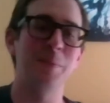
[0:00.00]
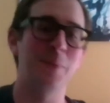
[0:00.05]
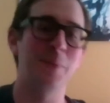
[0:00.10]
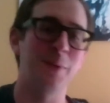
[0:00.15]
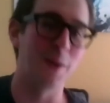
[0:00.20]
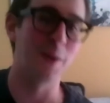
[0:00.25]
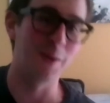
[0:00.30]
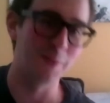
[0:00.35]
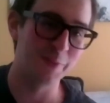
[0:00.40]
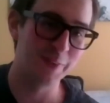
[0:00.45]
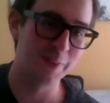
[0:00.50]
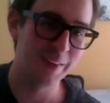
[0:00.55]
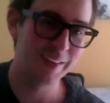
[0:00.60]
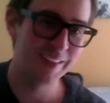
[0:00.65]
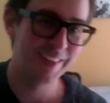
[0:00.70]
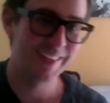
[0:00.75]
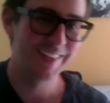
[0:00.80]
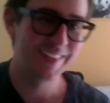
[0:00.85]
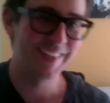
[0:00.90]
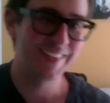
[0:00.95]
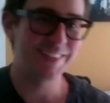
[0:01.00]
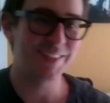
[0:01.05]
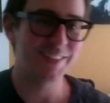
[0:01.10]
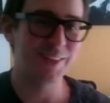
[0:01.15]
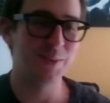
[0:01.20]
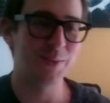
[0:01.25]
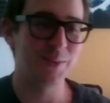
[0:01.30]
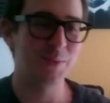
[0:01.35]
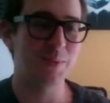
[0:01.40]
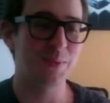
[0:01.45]
off.
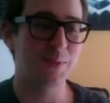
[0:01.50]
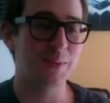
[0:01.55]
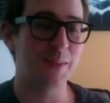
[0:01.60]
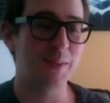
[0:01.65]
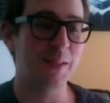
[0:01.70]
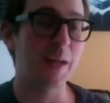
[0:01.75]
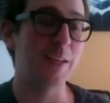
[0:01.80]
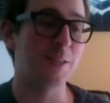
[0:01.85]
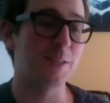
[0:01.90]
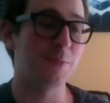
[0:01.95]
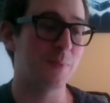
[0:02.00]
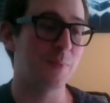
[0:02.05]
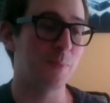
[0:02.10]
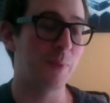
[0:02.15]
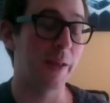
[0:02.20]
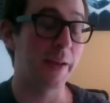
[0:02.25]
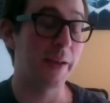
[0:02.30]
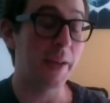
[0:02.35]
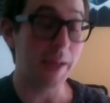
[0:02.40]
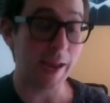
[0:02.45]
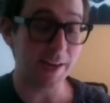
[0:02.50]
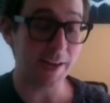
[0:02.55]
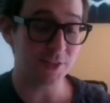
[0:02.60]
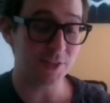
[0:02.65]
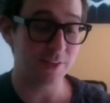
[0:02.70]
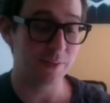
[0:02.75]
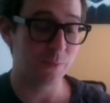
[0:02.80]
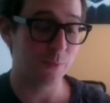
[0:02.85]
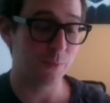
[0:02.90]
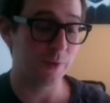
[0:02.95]
So that's the plan. And
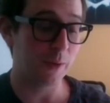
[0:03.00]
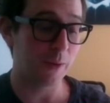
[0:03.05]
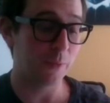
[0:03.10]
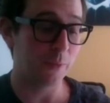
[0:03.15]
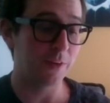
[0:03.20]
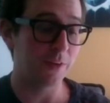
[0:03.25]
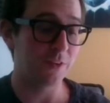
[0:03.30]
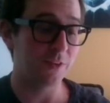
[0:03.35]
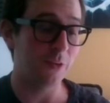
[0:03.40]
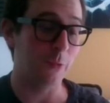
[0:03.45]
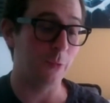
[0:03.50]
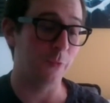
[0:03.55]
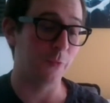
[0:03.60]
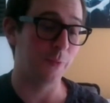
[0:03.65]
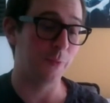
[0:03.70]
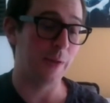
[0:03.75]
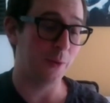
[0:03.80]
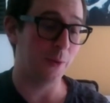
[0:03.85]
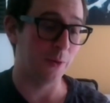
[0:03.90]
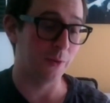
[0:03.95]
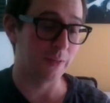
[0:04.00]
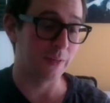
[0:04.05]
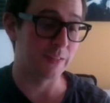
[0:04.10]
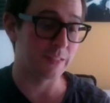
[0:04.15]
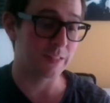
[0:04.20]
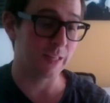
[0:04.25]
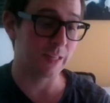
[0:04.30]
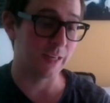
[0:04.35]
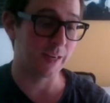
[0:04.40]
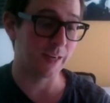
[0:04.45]
actually, what I want to do from now on
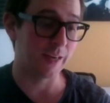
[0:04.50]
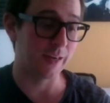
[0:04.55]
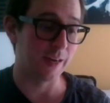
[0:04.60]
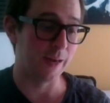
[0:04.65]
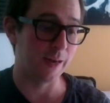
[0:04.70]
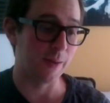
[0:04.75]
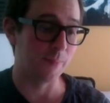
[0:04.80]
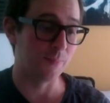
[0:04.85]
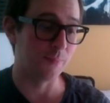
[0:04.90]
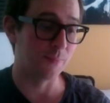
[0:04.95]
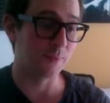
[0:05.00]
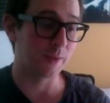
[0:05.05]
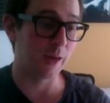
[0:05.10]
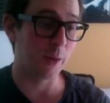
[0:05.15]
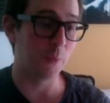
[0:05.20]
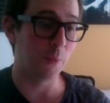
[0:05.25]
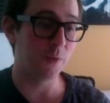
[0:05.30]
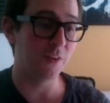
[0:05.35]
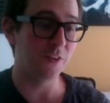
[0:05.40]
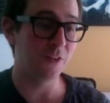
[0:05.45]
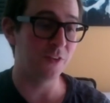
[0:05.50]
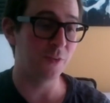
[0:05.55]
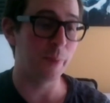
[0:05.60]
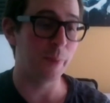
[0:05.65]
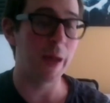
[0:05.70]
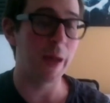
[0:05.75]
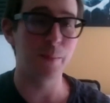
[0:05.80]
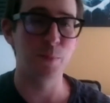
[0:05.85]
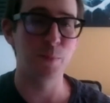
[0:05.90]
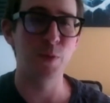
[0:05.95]
is I want to do
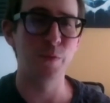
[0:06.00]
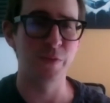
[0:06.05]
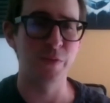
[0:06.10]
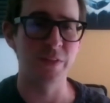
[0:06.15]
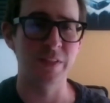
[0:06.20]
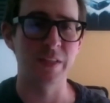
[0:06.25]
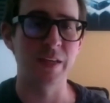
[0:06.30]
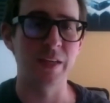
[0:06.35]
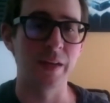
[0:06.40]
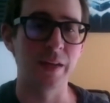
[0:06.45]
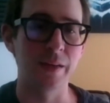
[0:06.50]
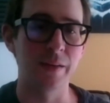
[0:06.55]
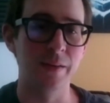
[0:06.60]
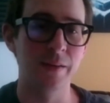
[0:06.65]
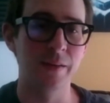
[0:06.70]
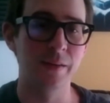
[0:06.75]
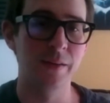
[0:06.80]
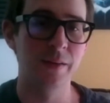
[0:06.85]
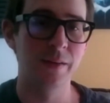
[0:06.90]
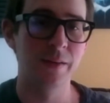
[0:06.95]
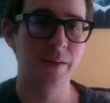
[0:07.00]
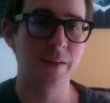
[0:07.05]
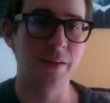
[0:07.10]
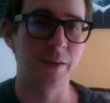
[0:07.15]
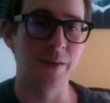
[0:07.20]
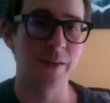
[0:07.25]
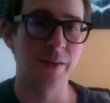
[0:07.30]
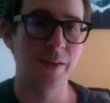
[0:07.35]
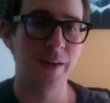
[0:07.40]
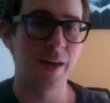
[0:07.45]
bad movies again.
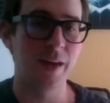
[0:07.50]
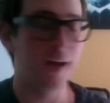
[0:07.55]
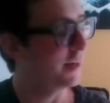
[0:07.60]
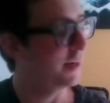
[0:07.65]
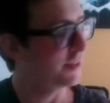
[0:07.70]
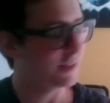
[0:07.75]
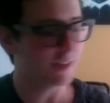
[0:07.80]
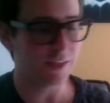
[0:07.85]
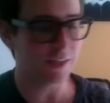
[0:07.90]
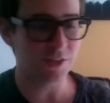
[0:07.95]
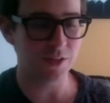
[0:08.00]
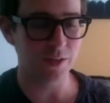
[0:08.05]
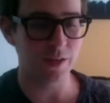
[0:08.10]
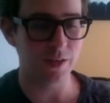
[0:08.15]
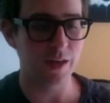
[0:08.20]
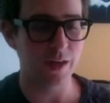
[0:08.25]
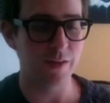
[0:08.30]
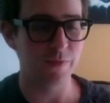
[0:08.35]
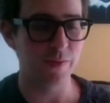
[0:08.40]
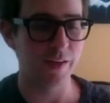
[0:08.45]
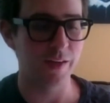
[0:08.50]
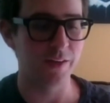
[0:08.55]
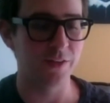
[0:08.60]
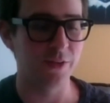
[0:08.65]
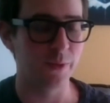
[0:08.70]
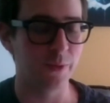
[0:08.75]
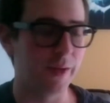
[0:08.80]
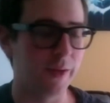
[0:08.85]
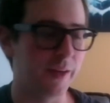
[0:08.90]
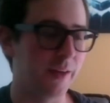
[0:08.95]
I had such a laugh
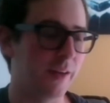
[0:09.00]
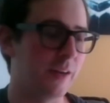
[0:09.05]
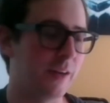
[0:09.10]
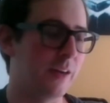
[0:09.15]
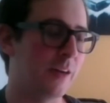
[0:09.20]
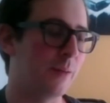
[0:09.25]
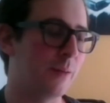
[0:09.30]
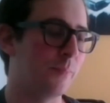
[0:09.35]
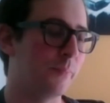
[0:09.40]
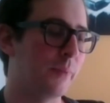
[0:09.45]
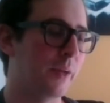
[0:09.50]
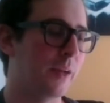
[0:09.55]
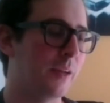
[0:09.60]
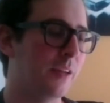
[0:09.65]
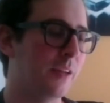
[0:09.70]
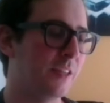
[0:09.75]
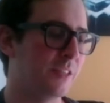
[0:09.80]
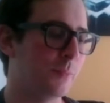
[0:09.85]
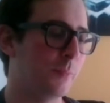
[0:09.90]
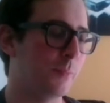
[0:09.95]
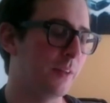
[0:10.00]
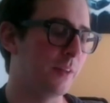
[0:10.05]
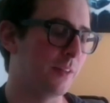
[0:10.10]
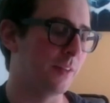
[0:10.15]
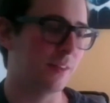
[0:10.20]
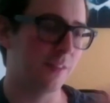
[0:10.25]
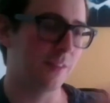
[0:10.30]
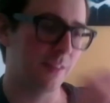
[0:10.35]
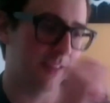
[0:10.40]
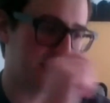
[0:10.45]
doing like Elizabeth,
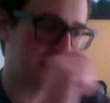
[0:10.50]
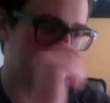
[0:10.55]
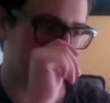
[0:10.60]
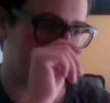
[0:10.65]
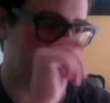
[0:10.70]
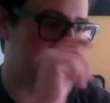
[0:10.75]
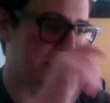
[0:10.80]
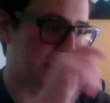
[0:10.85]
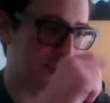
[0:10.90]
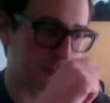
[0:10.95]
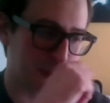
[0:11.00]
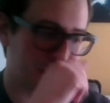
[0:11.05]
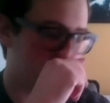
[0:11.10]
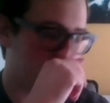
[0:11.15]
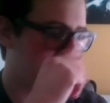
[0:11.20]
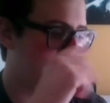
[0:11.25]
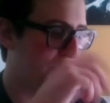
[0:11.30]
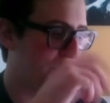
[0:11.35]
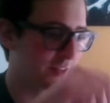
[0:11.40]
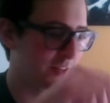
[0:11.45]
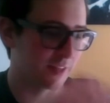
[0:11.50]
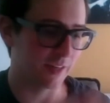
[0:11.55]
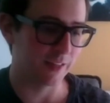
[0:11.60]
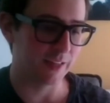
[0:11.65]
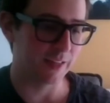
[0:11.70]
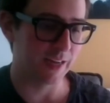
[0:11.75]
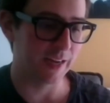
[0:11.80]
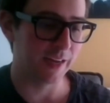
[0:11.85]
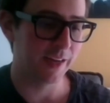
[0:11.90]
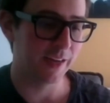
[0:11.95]
movies like
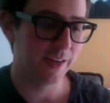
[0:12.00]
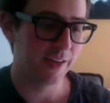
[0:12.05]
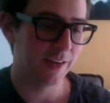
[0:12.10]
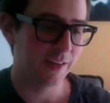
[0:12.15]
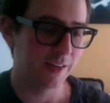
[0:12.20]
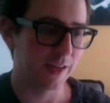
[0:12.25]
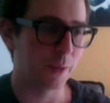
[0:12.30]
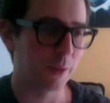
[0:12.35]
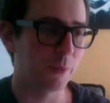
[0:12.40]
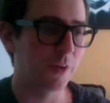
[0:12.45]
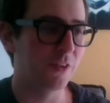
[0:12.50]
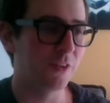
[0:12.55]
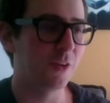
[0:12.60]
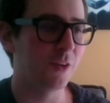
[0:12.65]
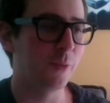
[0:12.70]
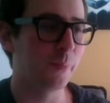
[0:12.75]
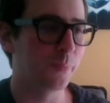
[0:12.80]
that. Like, I want to do